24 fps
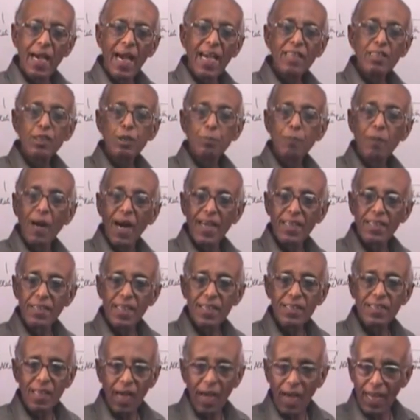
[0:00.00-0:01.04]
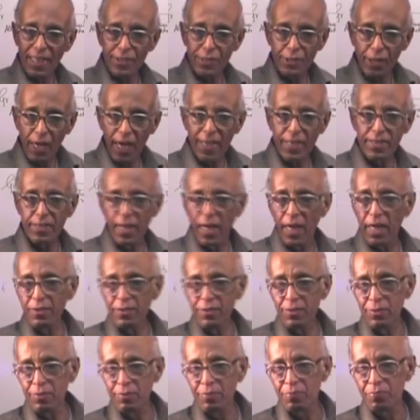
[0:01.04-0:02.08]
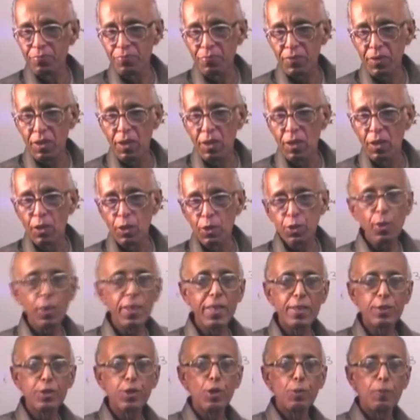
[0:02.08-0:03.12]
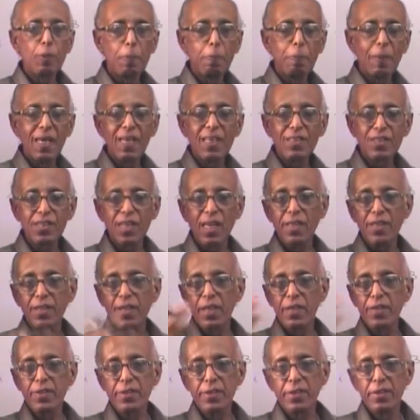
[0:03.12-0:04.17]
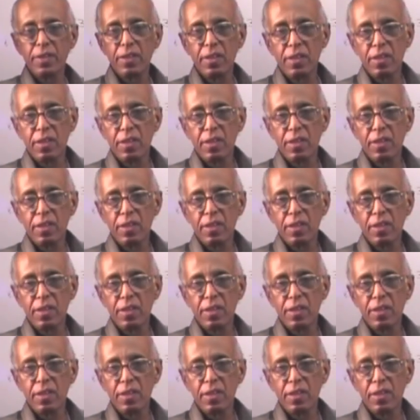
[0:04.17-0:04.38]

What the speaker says: H minus hydride, so it should be placed under